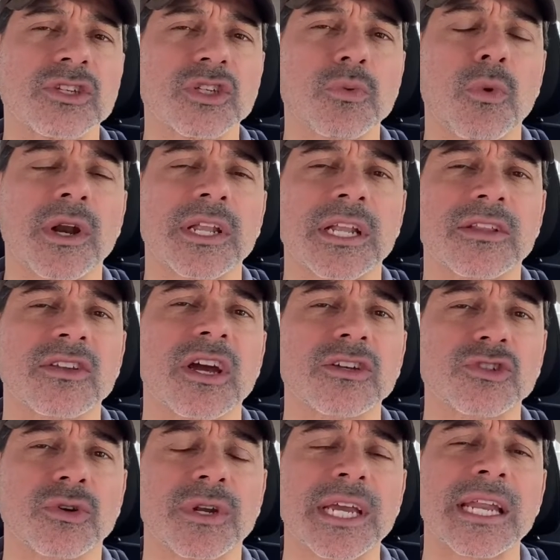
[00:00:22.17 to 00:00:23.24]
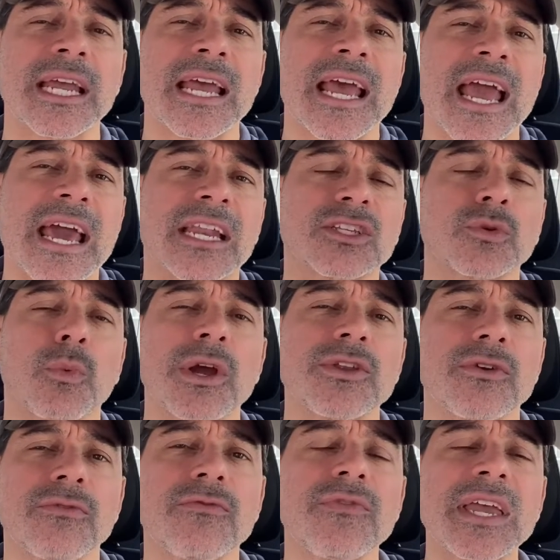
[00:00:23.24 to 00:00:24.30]
Just wanted to touch on it, and it's when
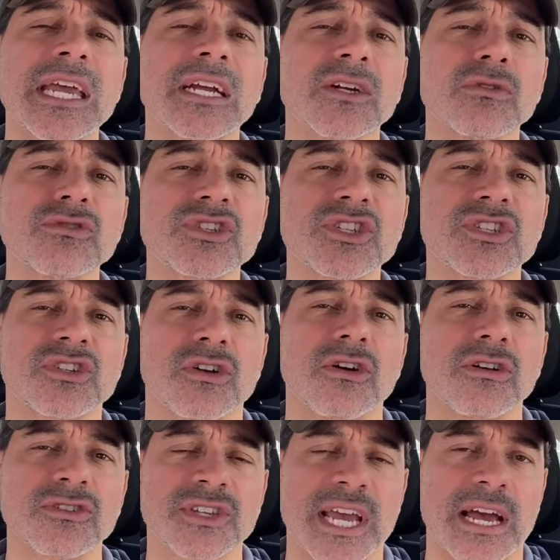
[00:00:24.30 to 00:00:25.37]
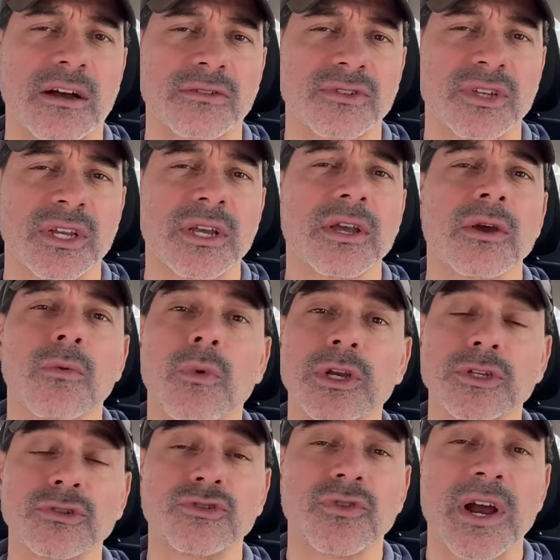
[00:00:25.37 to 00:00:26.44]
your vehicle stalls out
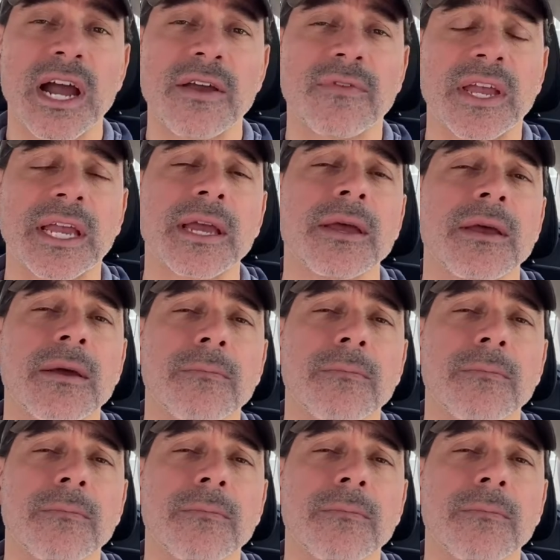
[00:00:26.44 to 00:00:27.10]
when you're driving,